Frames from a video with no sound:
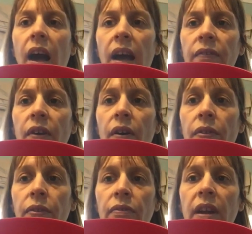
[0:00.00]
I've
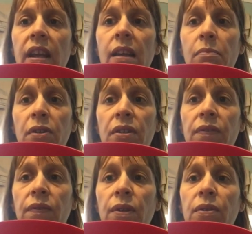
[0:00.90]
got three muscle
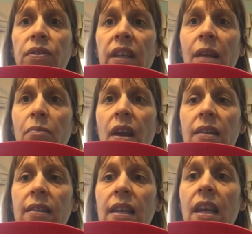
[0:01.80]
food chicken
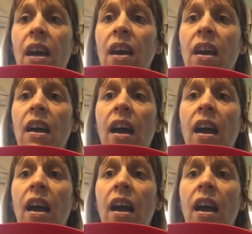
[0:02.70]
breasts here